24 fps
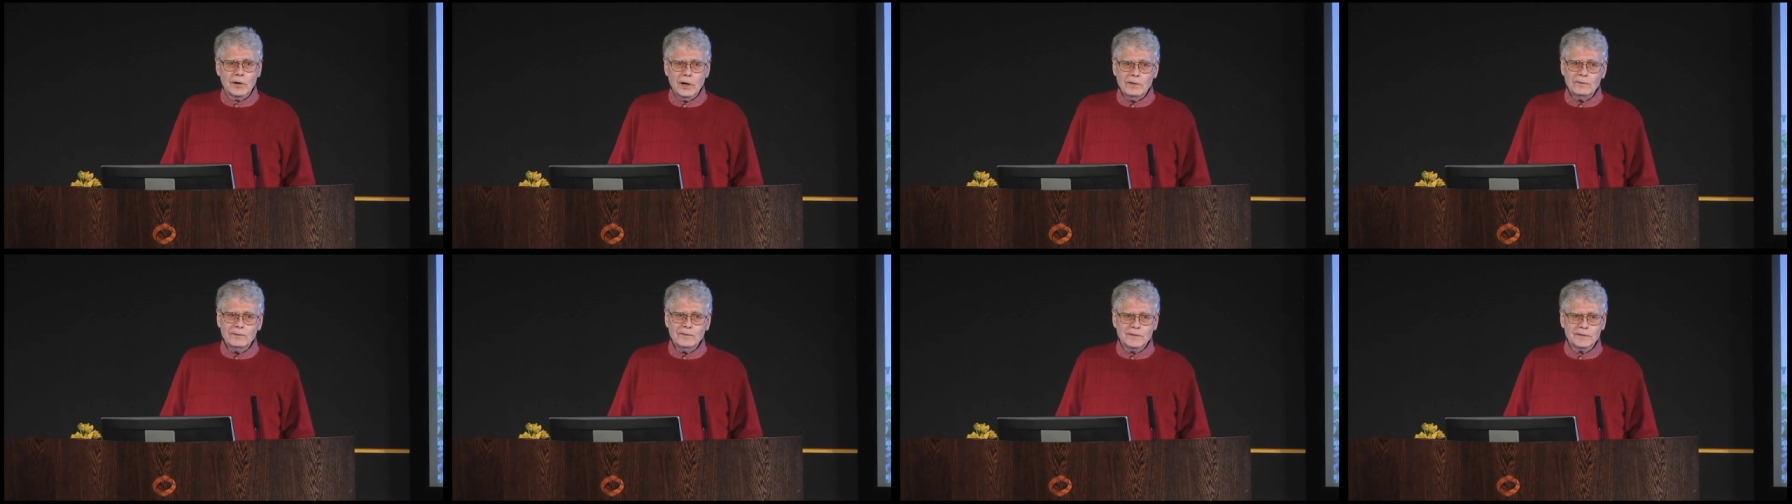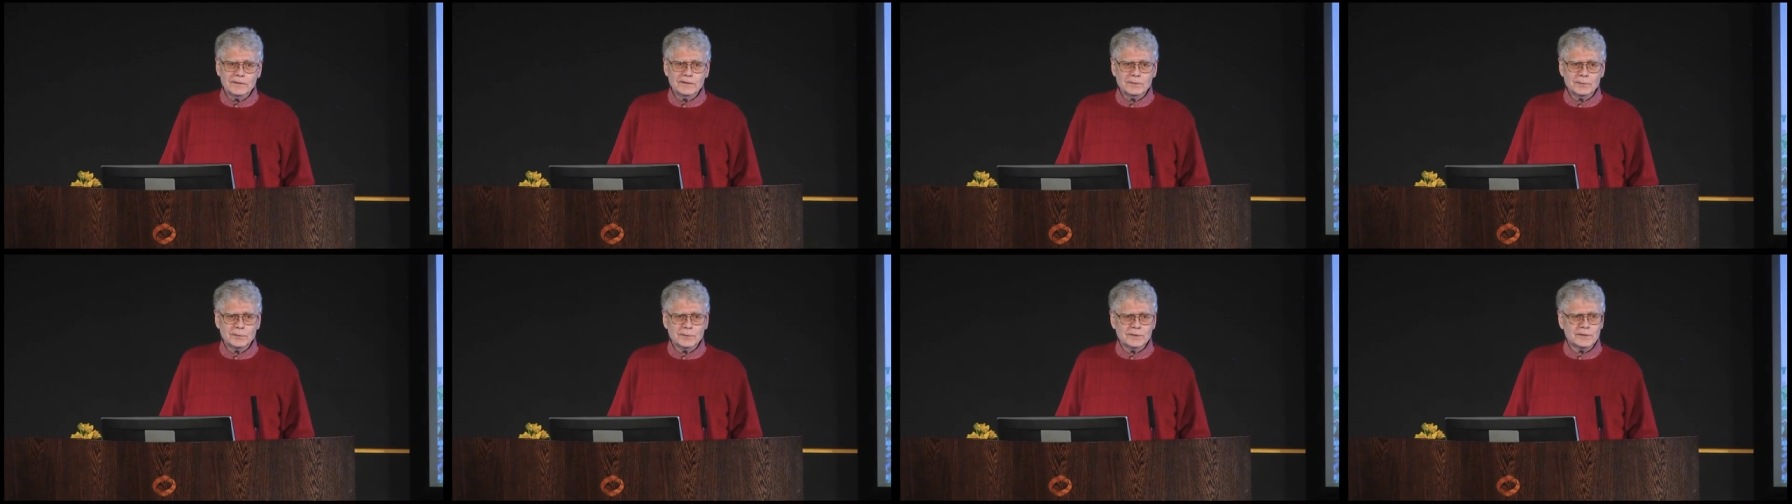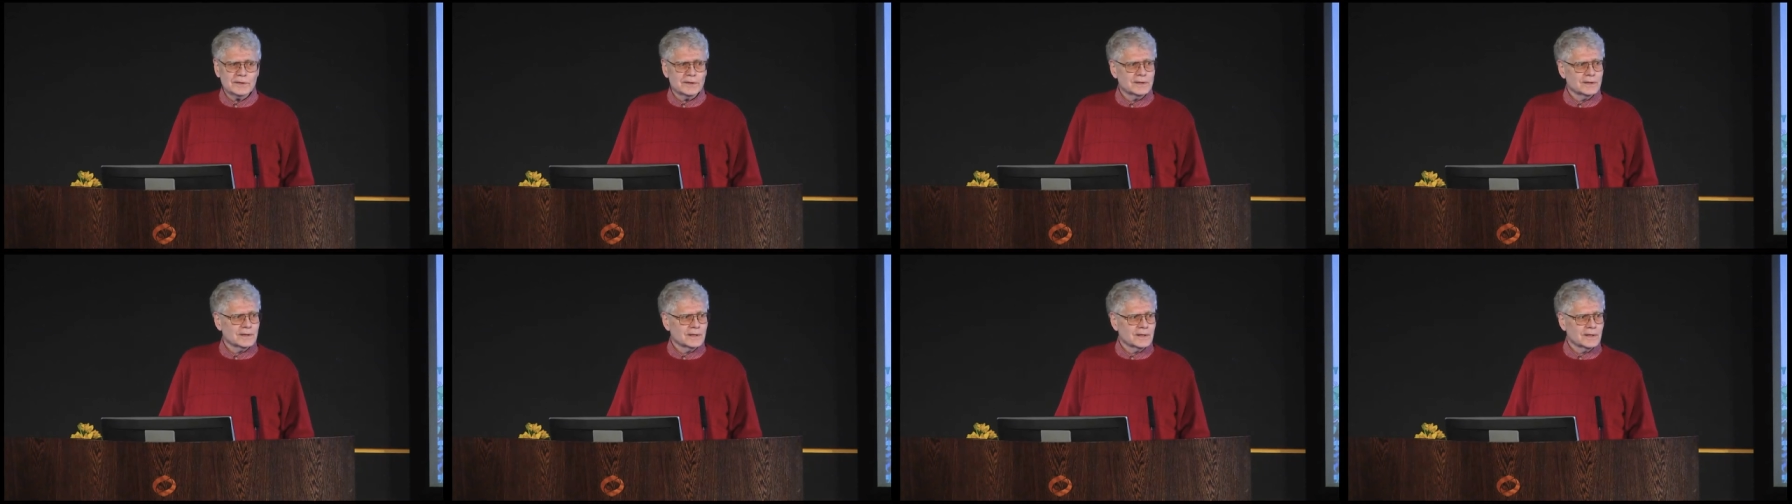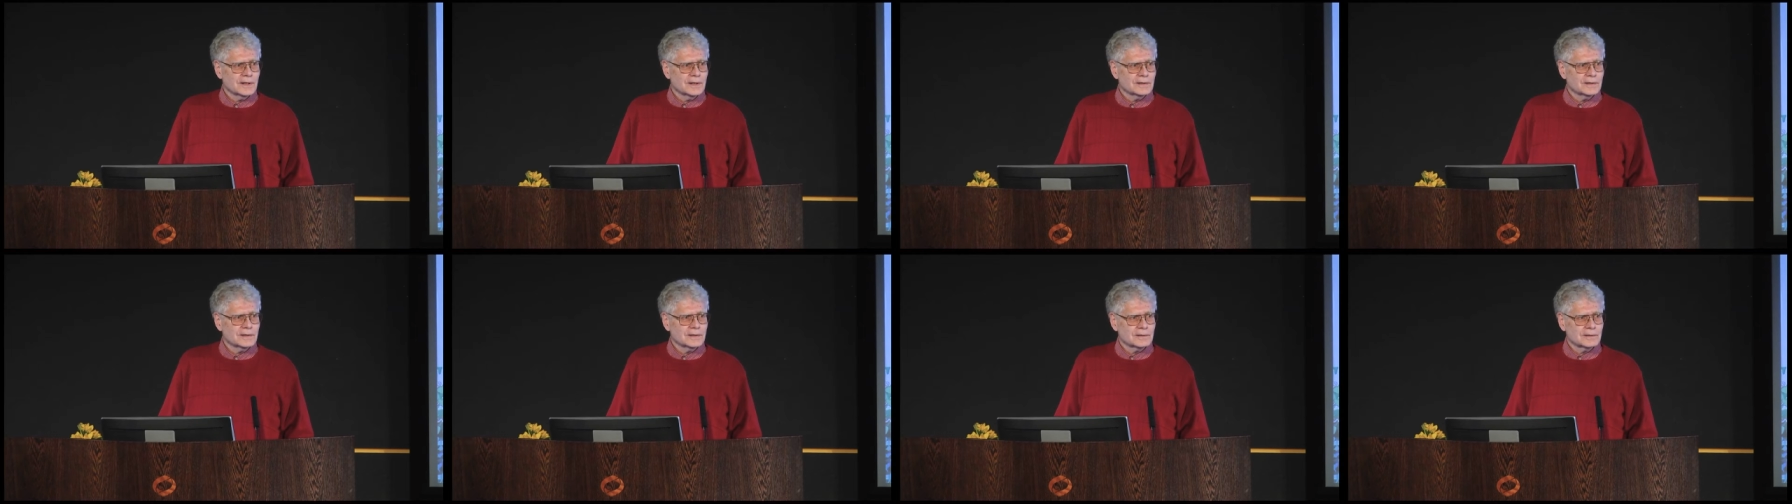office was in
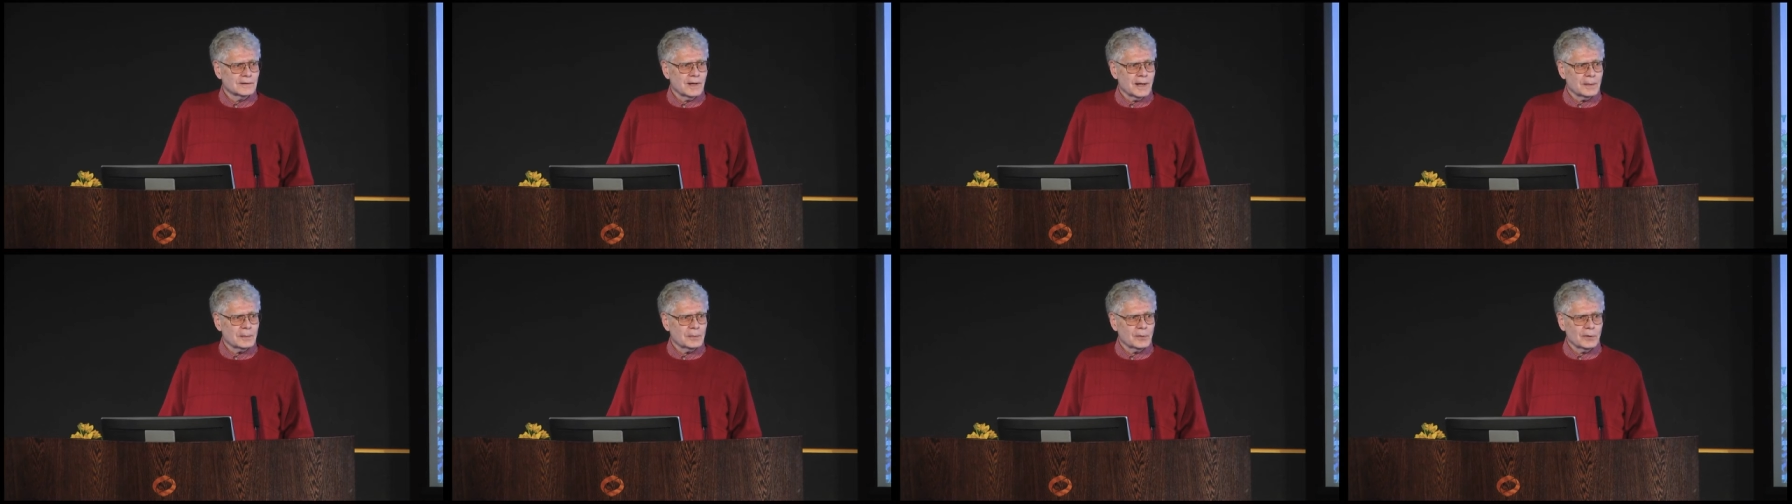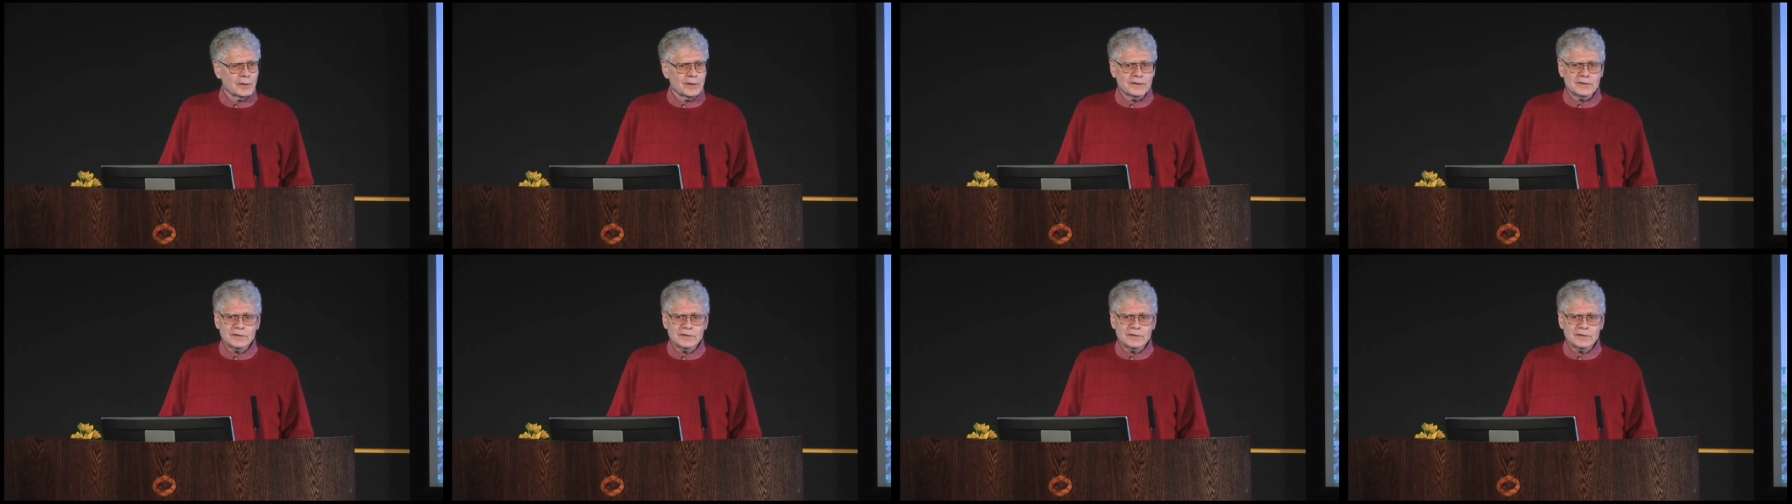the, the library,